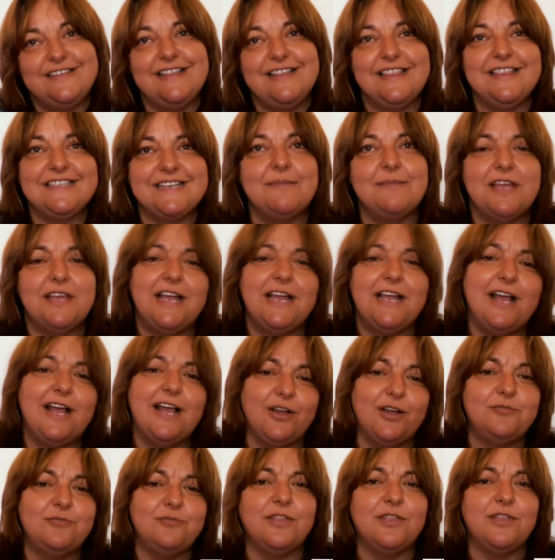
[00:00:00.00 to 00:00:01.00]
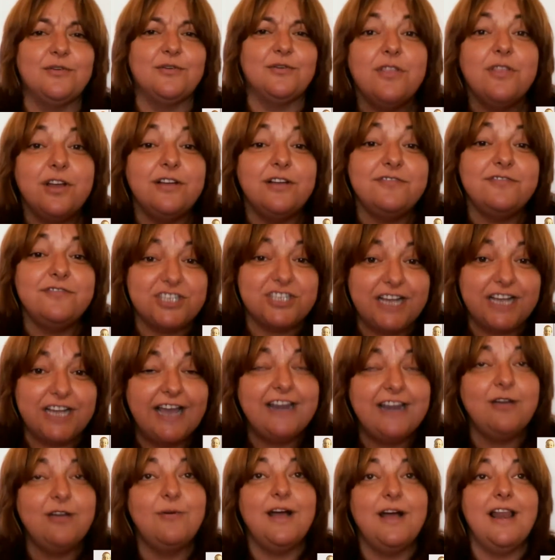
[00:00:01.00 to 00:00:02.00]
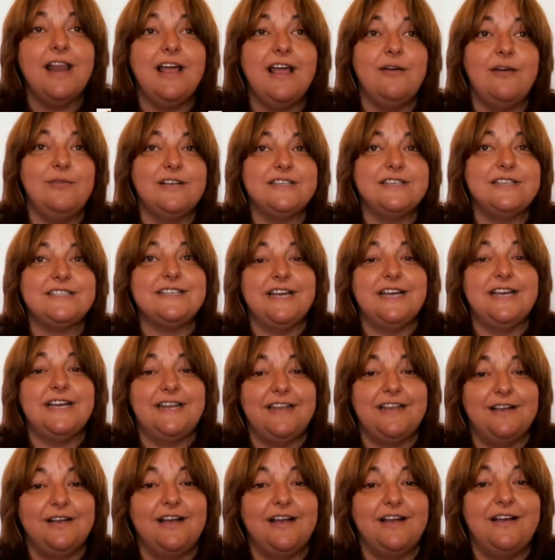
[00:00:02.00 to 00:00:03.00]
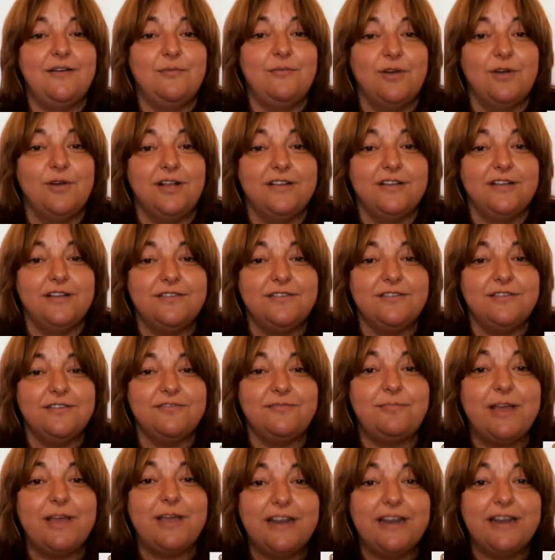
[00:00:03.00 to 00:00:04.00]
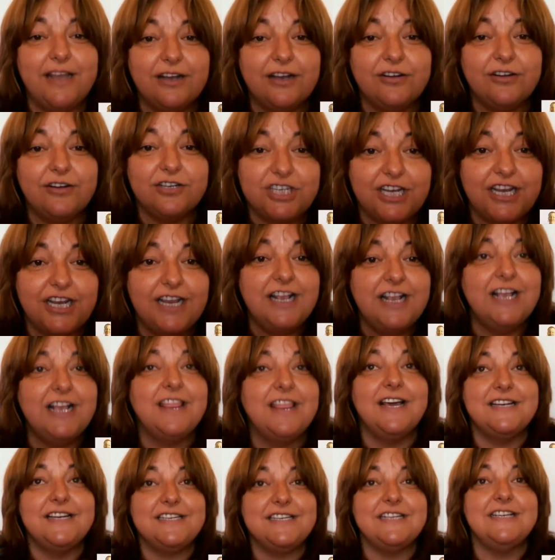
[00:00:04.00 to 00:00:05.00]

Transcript: something I learned with Rudolf Steiner while I was studying Waldorf pedagogy. That